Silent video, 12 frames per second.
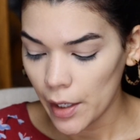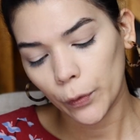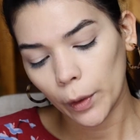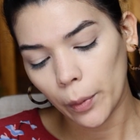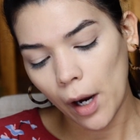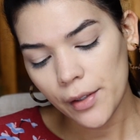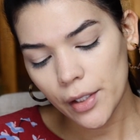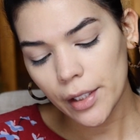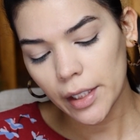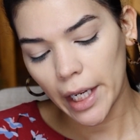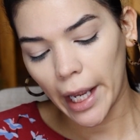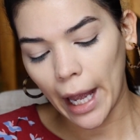For bronzer
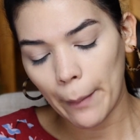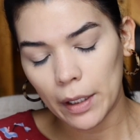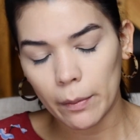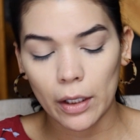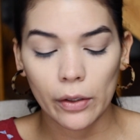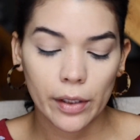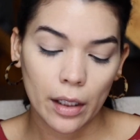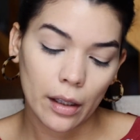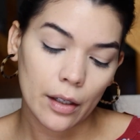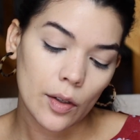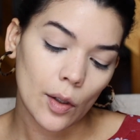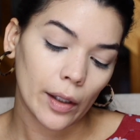today, I'm going to be using
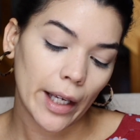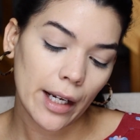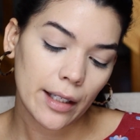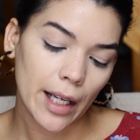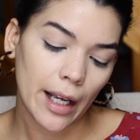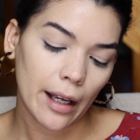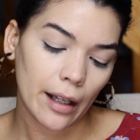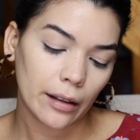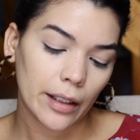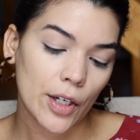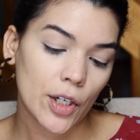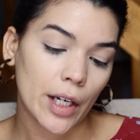the Soleil
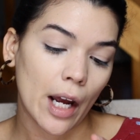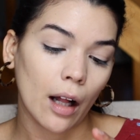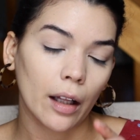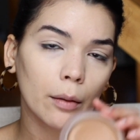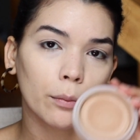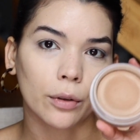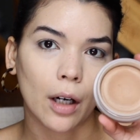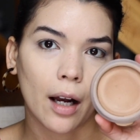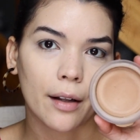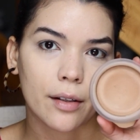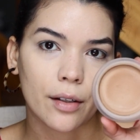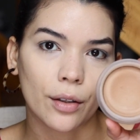Tan de Chanel in
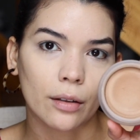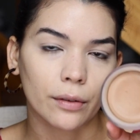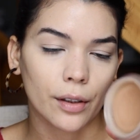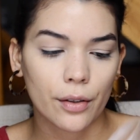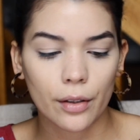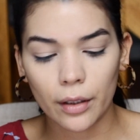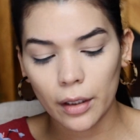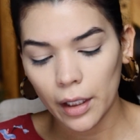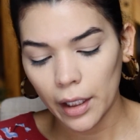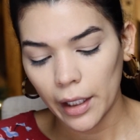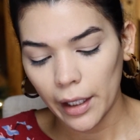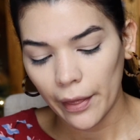Bronze Universal.
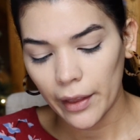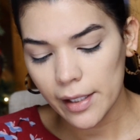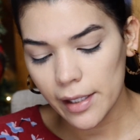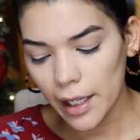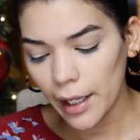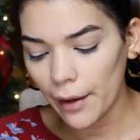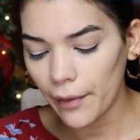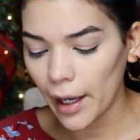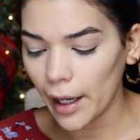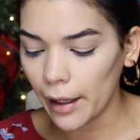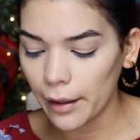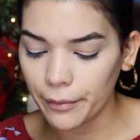This thing I've
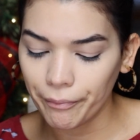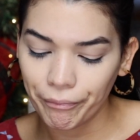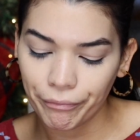had